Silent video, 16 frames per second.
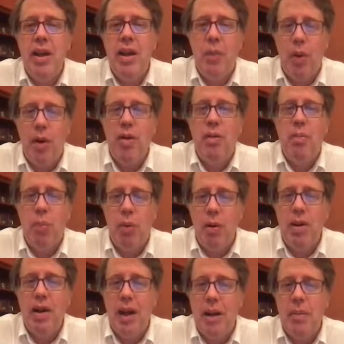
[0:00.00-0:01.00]
and
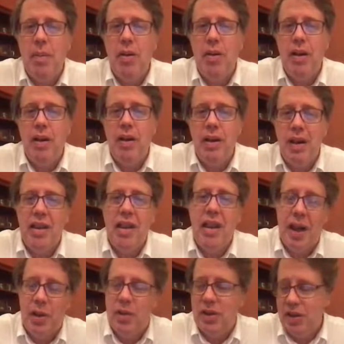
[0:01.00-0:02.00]
1.9 million,
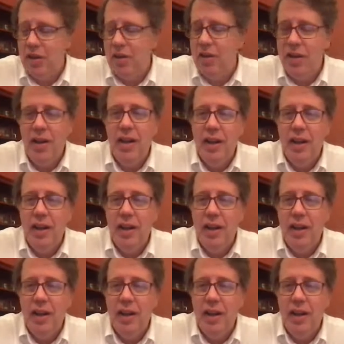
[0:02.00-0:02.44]
10,000.